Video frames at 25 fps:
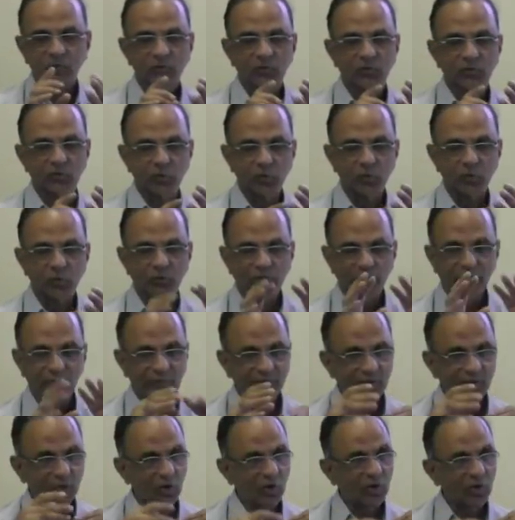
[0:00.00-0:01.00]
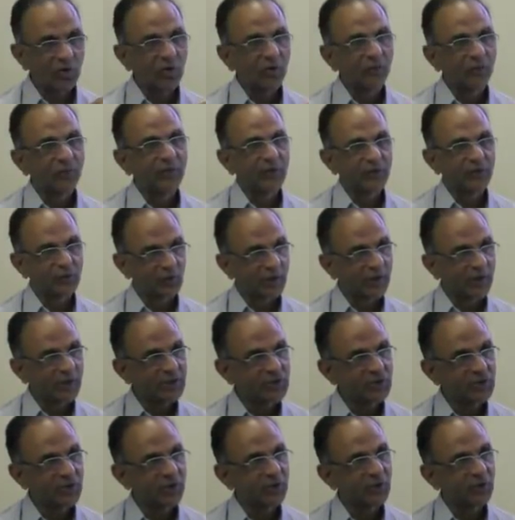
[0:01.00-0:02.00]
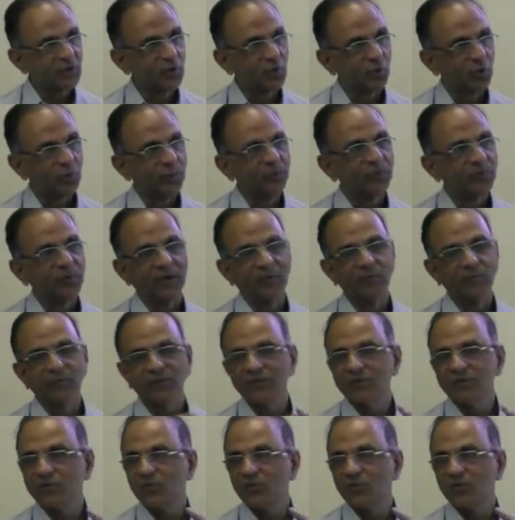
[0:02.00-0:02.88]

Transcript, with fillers: So when we talk of nasogastric tubes and we